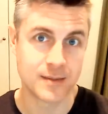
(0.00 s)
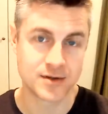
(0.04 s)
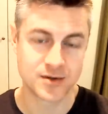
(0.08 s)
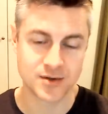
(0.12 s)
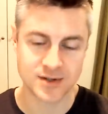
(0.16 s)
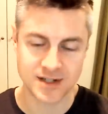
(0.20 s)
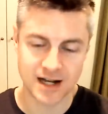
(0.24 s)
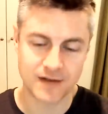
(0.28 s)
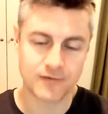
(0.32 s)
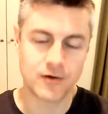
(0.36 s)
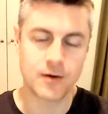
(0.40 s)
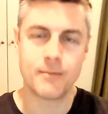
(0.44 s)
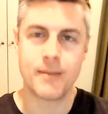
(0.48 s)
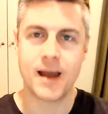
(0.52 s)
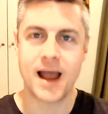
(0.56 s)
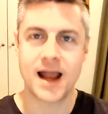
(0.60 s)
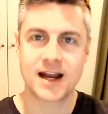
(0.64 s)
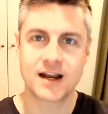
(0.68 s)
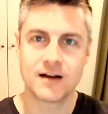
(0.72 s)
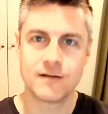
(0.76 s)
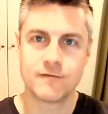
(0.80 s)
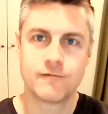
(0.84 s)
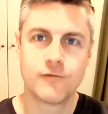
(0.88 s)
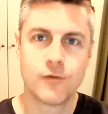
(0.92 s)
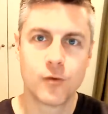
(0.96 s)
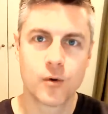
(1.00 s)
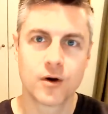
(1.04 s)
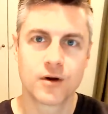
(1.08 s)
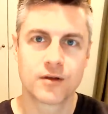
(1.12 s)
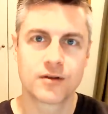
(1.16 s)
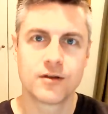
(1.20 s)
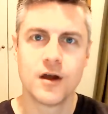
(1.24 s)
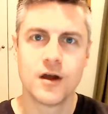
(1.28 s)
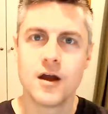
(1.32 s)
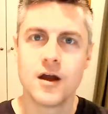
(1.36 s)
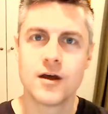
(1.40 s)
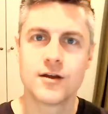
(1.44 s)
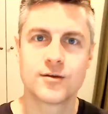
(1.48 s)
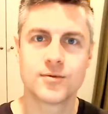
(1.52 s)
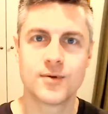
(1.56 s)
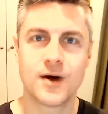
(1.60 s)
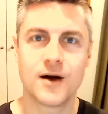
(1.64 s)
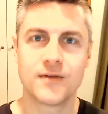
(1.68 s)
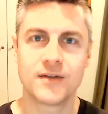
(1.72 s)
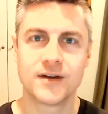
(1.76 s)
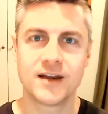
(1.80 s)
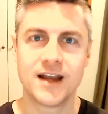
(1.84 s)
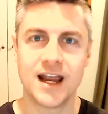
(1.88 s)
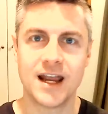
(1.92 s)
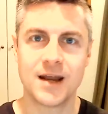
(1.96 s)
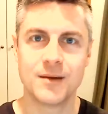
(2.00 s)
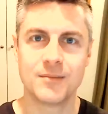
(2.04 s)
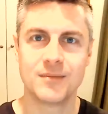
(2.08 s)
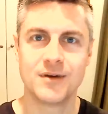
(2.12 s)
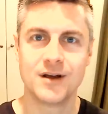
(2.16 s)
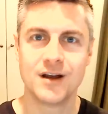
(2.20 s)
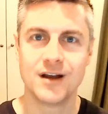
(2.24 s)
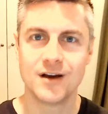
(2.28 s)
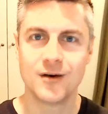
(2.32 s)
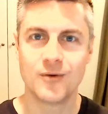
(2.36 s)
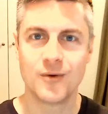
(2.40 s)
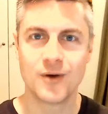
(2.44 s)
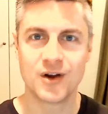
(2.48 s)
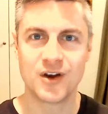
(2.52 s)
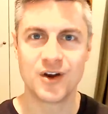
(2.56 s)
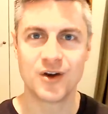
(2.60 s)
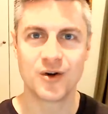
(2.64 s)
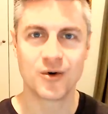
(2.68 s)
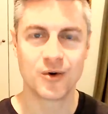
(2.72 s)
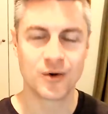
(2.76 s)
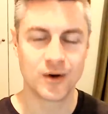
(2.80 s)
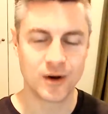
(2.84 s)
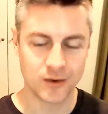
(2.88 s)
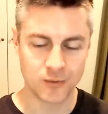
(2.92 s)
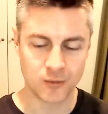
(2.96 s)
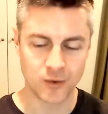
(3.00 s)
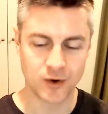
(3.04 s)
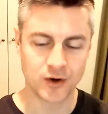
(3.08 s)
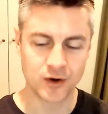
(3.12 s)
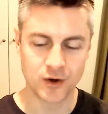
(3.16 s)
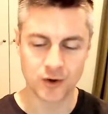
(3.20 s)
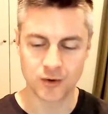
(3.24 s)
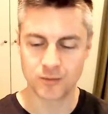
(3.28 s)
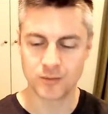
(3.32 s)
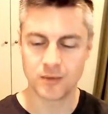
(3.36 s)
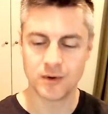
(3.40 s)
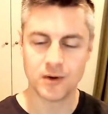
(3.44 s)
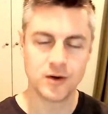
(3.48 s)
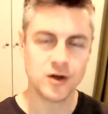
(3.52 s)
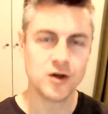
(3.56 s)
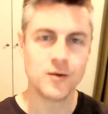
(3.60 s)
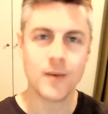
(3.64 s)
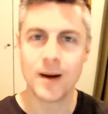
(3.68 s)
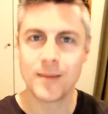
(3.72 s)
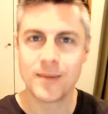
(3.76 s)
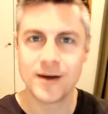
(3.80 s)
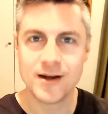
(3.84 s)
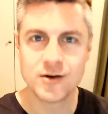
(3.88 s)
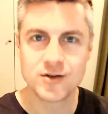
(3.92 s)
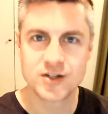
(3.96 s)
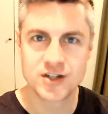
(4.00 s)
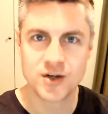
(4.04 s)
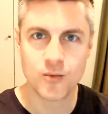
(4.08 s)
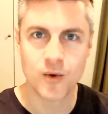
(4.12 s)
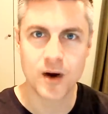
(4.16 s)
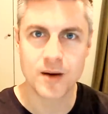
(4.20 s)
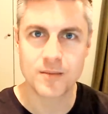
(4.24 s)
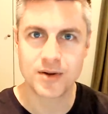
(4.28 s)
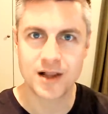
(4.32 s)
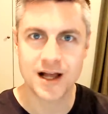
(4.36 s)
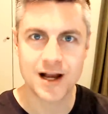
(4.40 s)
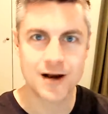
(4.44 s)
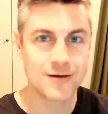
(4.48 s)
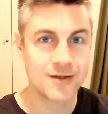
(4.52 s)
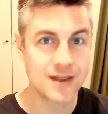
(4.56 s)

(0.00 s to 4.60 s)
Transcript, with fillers: So it's kind of a back and forth throughout the game where you're where you're you might be using one player,